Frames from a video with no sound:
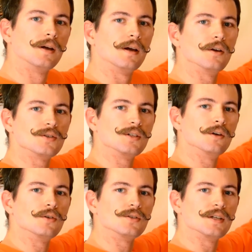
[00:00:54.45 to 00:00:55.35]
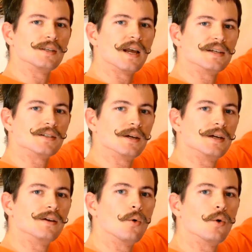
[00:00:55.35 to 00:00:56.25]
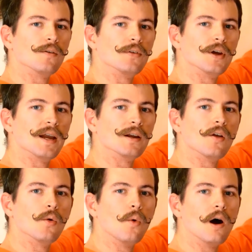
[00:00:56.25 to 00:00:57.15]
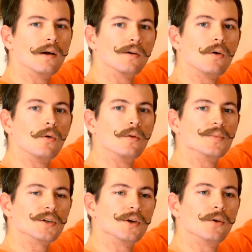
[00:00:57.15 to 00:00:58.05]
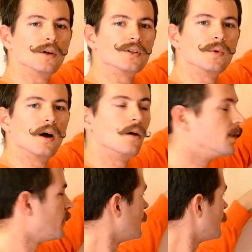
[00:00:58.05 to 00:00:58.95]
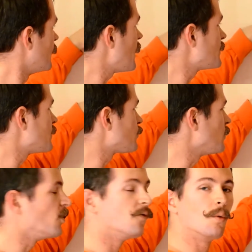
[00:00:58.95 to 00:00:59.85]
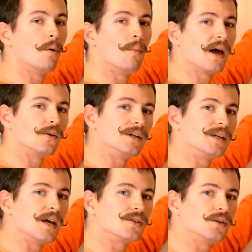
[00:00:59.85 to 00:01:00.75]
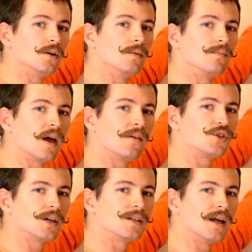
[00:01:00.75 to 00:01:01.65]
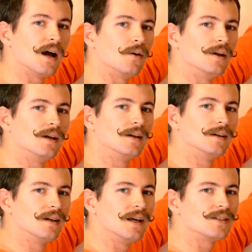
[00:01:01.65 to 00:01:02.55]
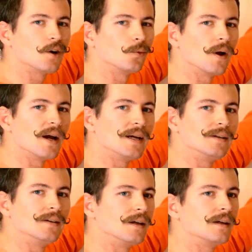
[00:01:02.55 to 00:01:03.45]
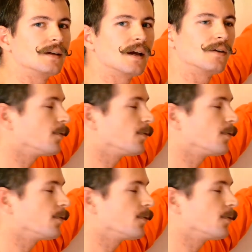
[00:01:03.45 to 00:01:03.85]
it'll still sit nicely, or if you hang it on the wall, it'll hold them securely as well. It has this removable battery tester. I've checked it out. It's alright. It kind of